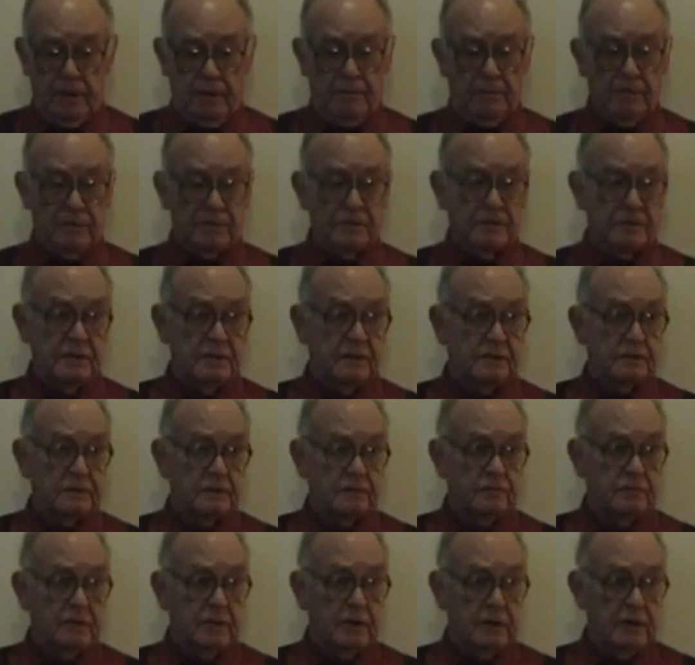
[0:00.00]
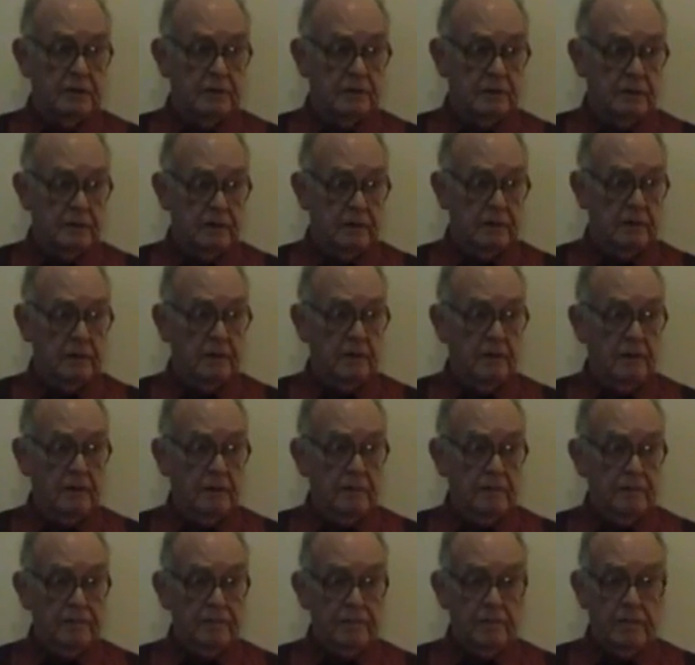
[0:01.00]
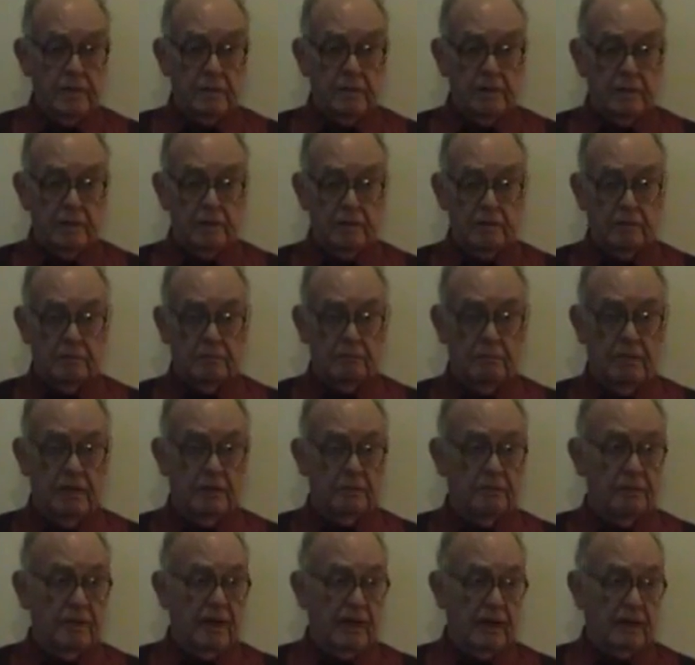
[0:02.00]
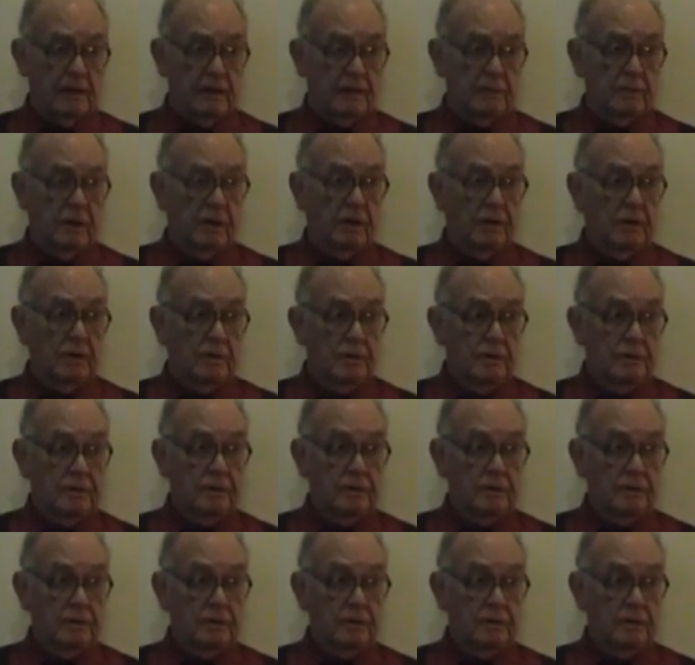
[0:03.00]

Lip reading: pompousness of being in the big black limo,